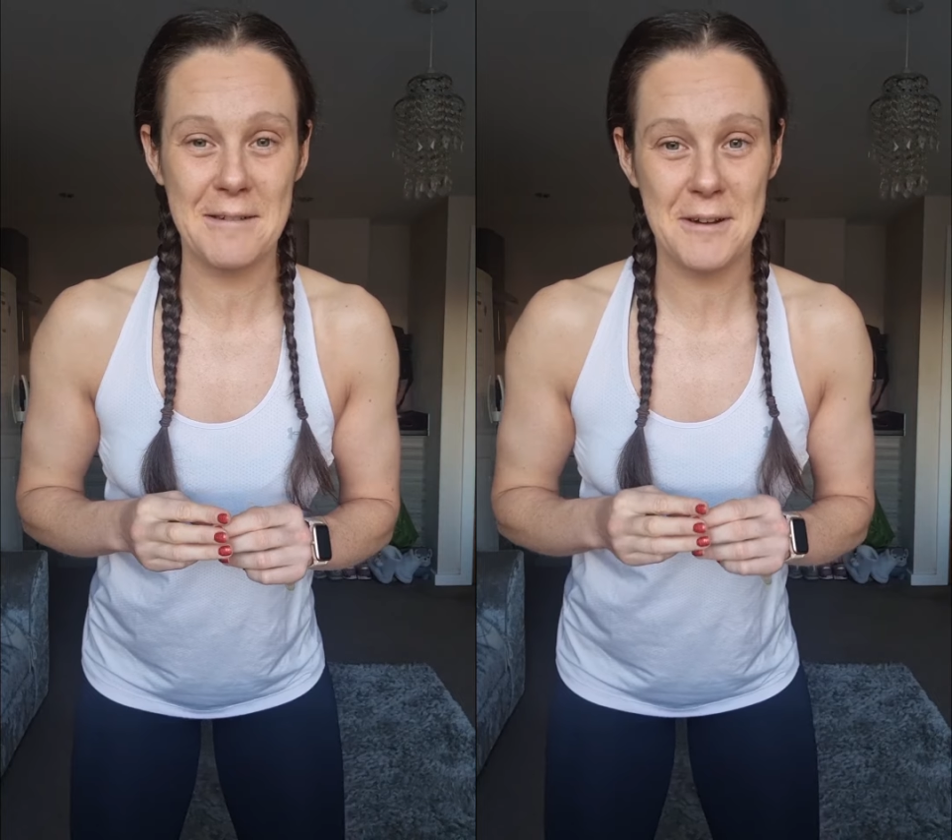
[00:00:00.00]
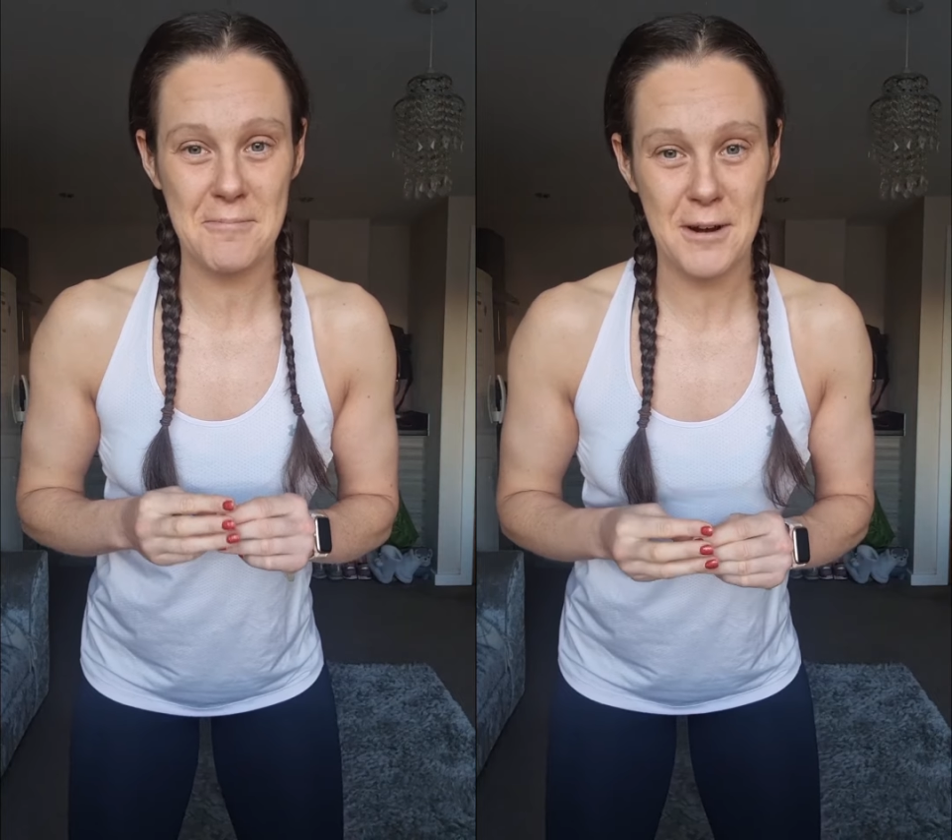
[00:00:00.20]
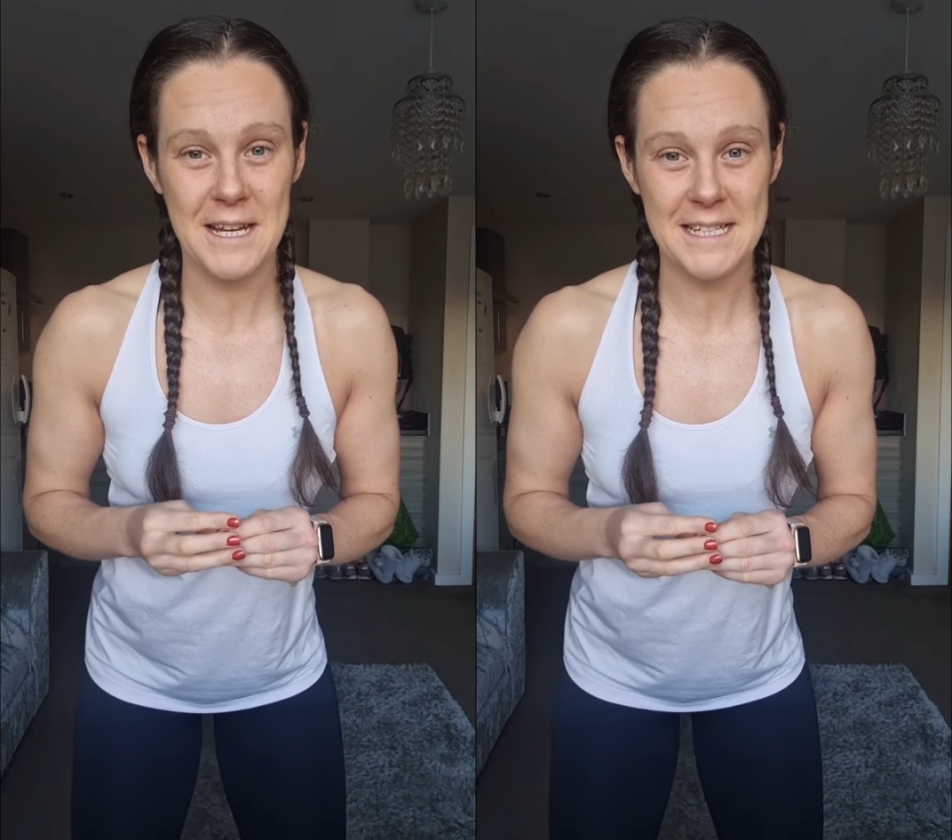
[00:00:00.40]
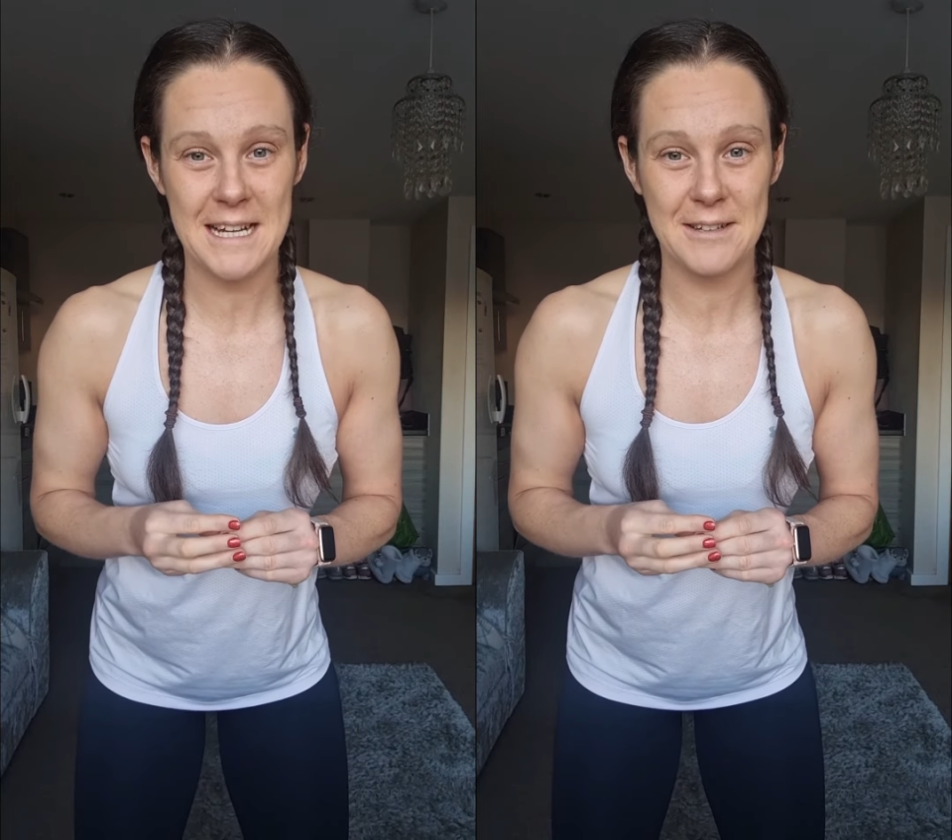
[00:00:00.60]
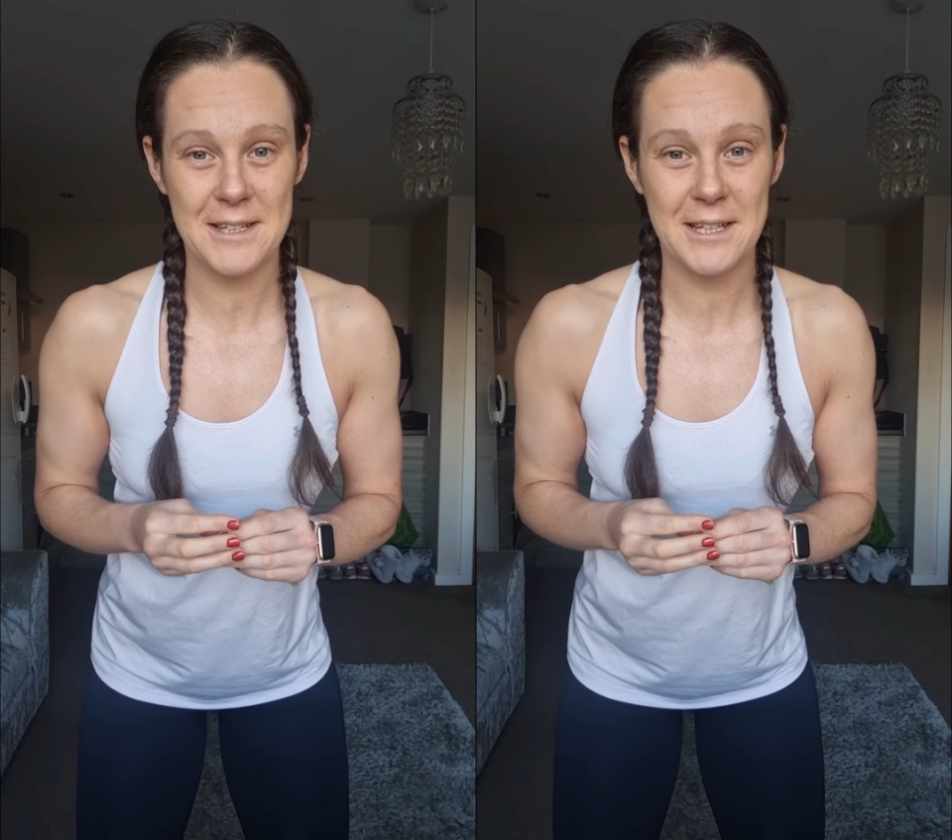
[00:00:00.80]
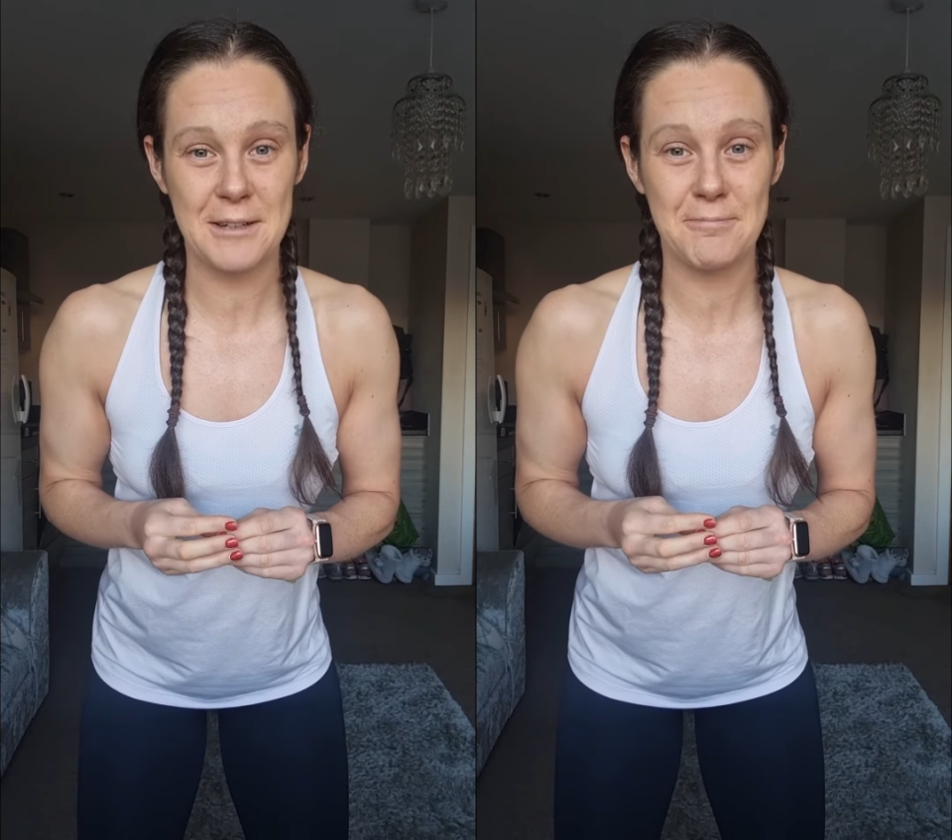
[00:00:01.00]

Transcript: that I'm going to break it down to.